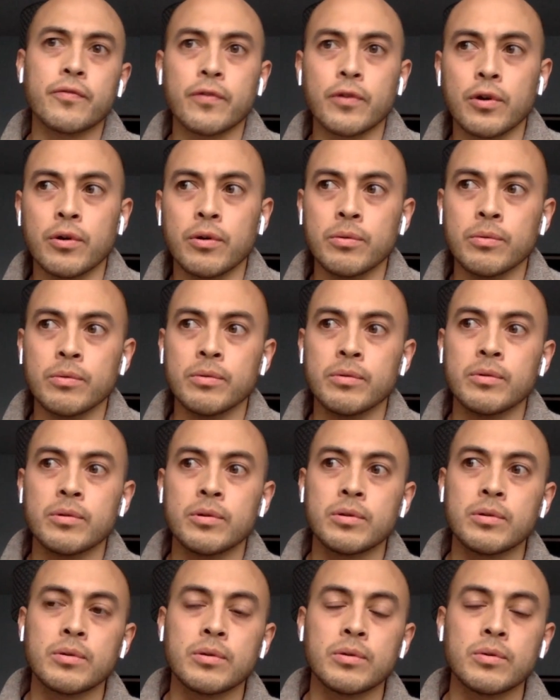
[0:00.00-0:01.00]

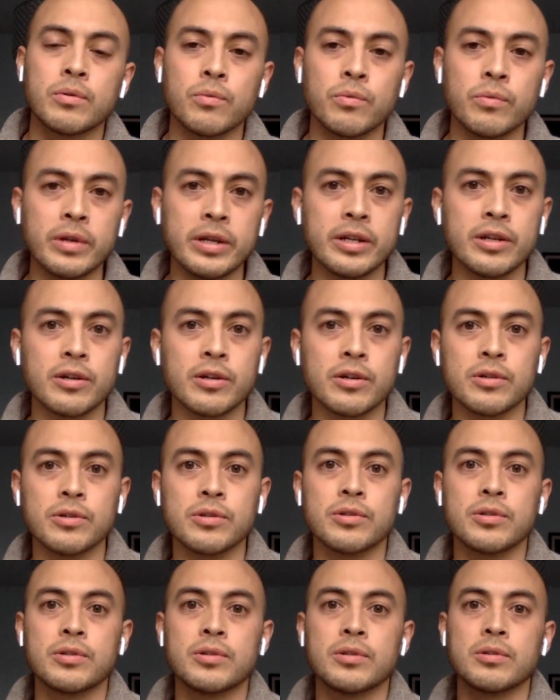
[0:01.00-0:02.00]
Anglophone
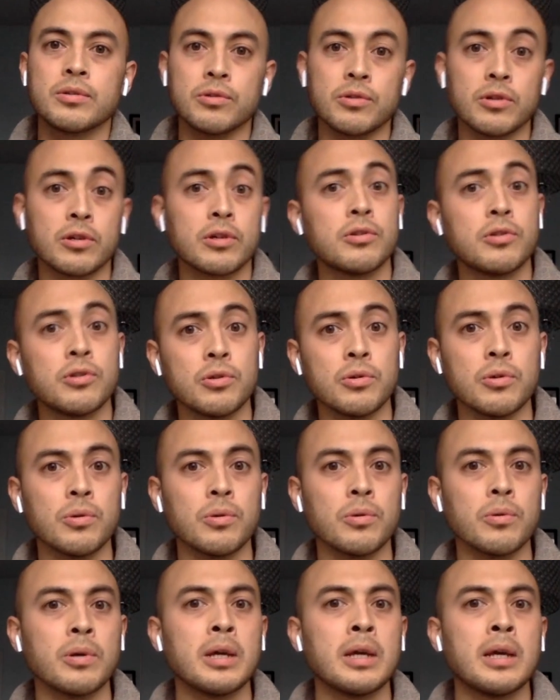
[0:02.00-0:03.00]
readers
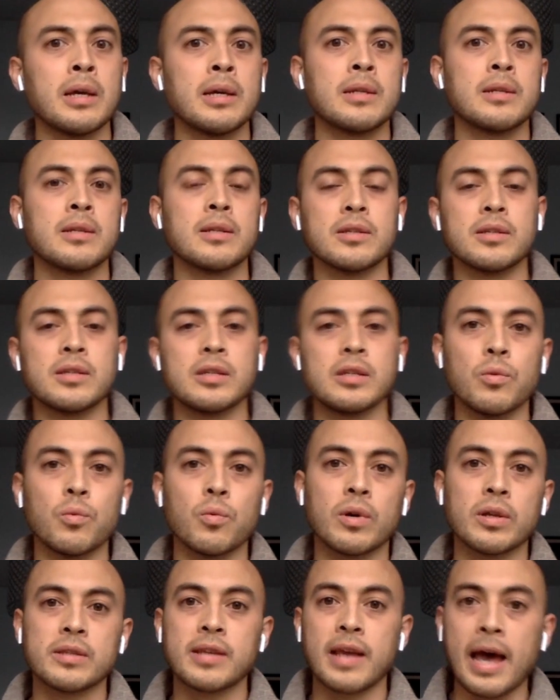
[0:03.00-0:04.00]
look to
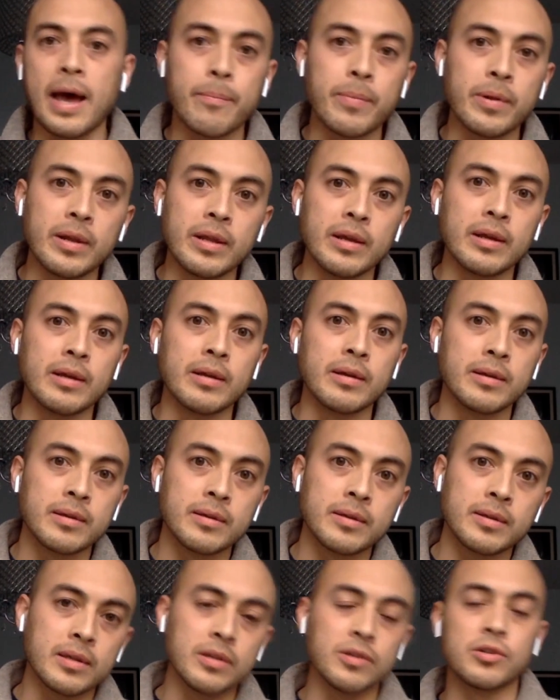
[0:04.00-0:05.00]
see what's
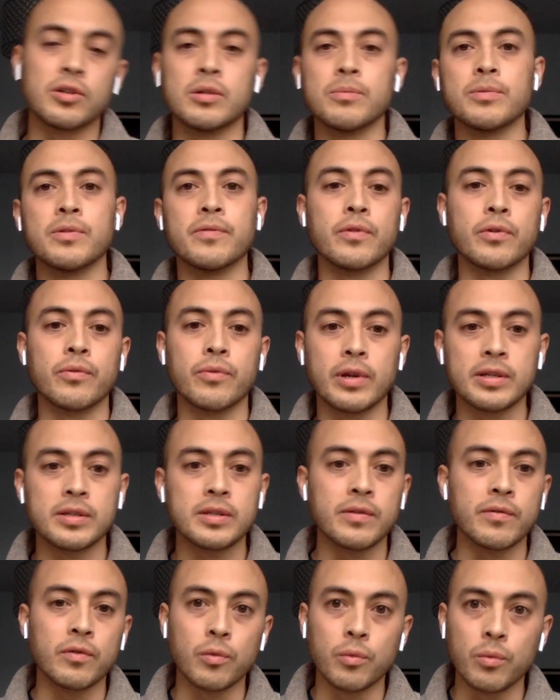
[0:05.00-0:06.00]
happening in terms
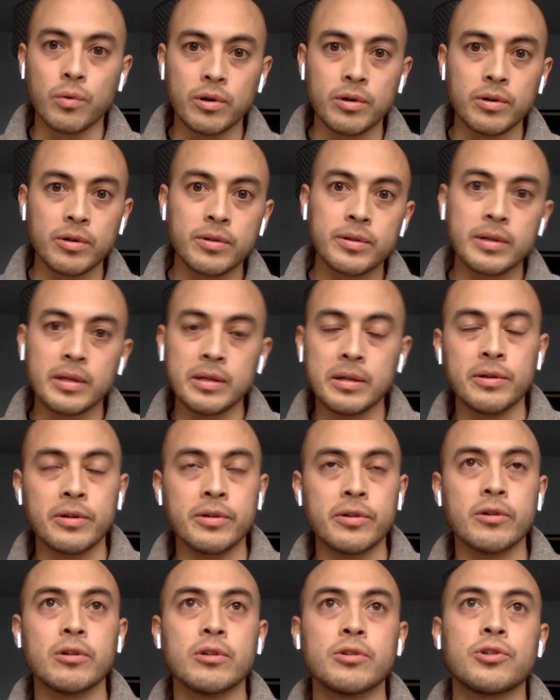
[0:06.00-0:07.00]
of the rest of the
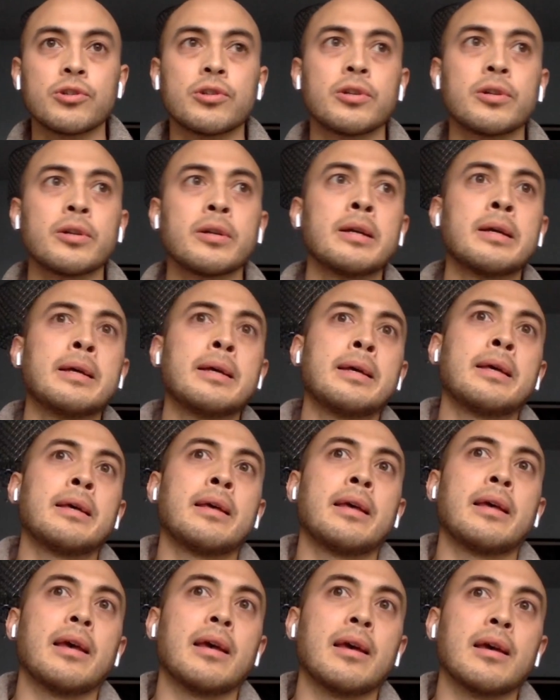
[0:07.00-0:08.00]
world in literature.
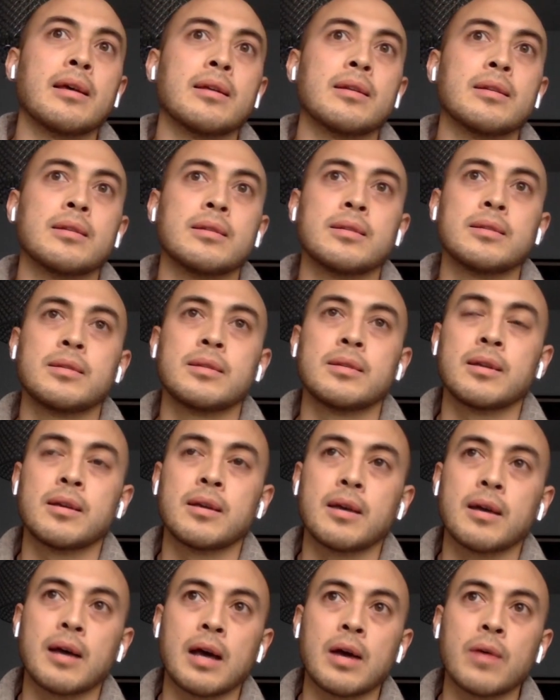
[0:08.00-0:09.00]

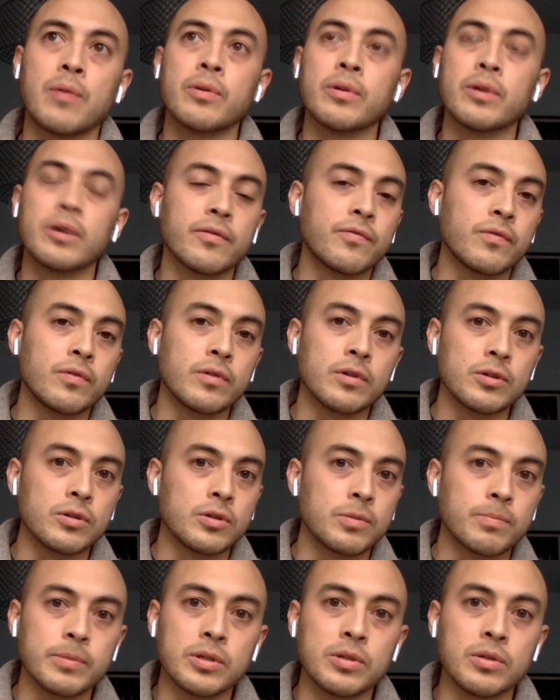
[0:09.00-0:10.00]
And I would
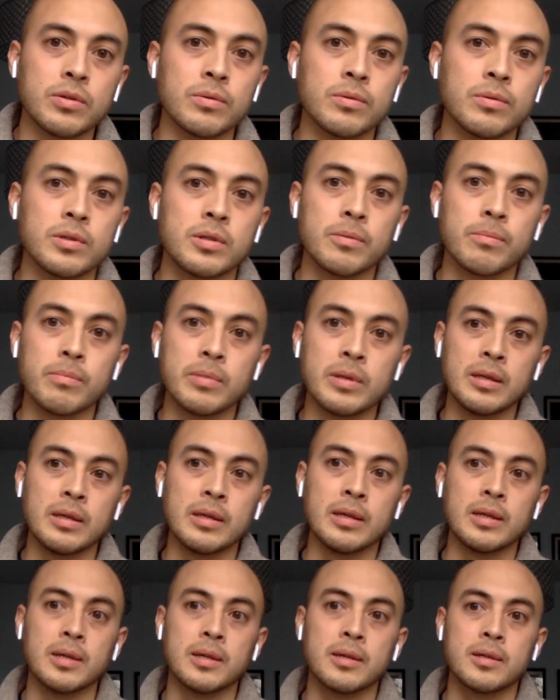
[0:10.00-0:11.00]
love for Spittoon
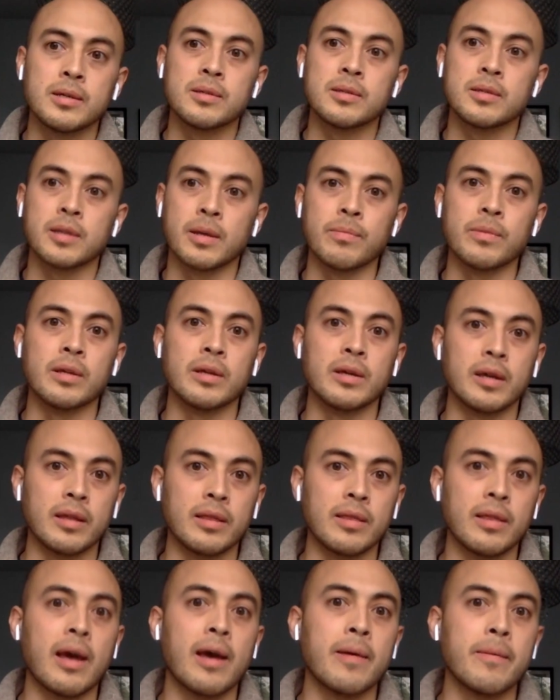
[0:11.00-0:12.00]
to be
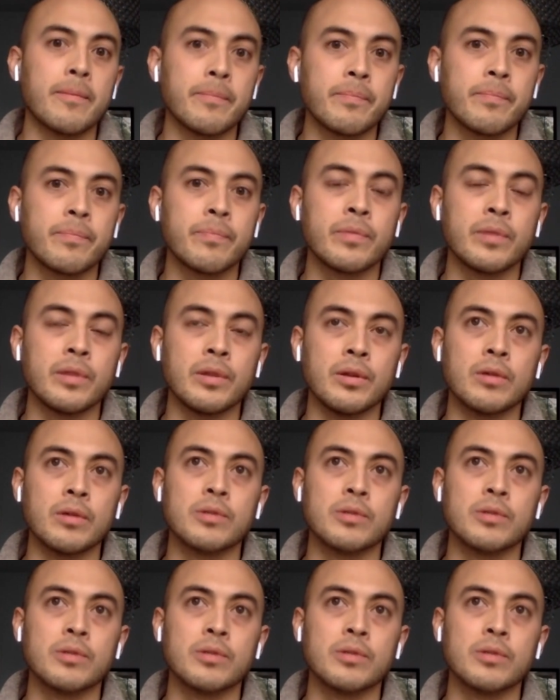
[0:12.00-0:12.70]
something like that.